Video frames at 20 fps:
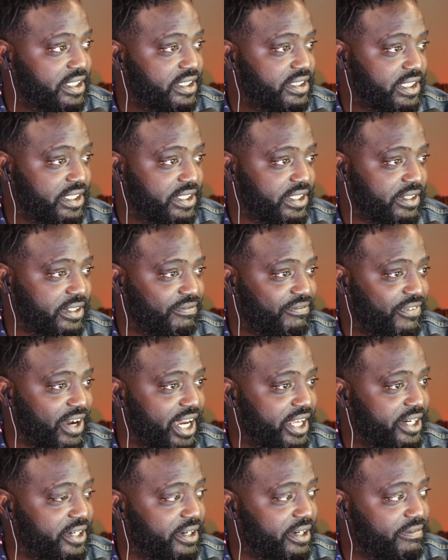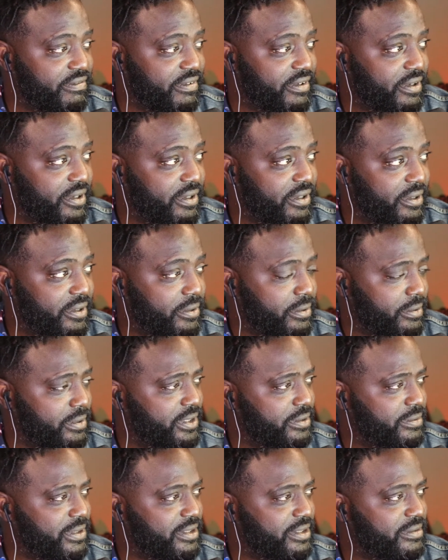The good fighter of...
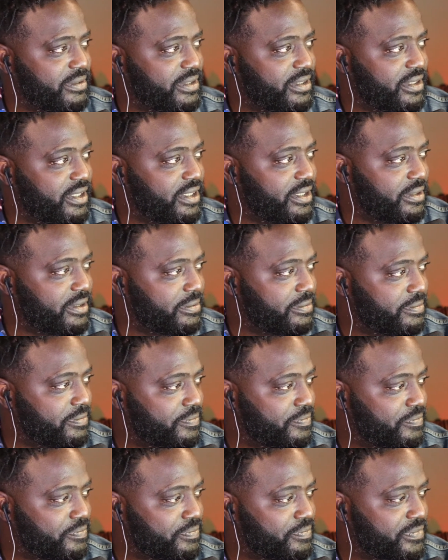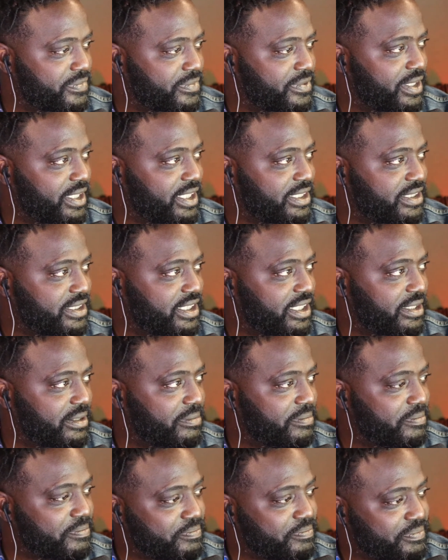What the hell? Did I
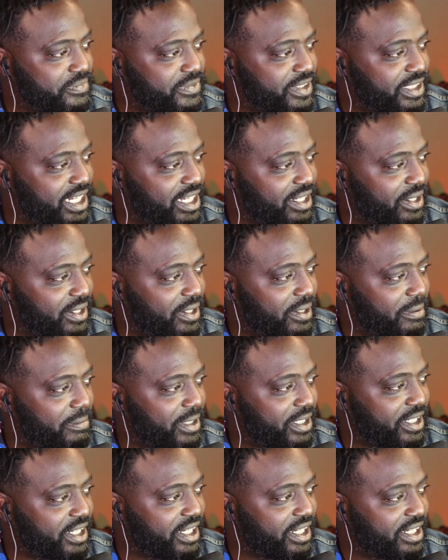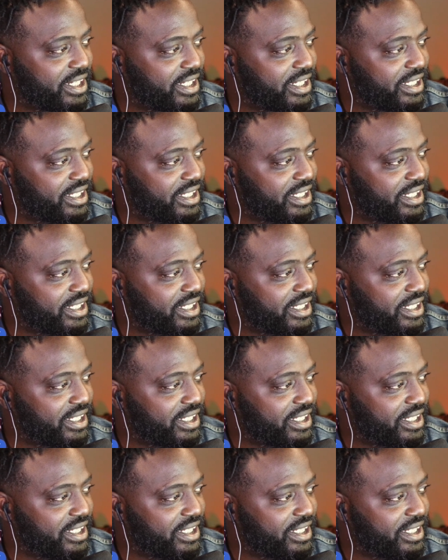skip? Oh, my God.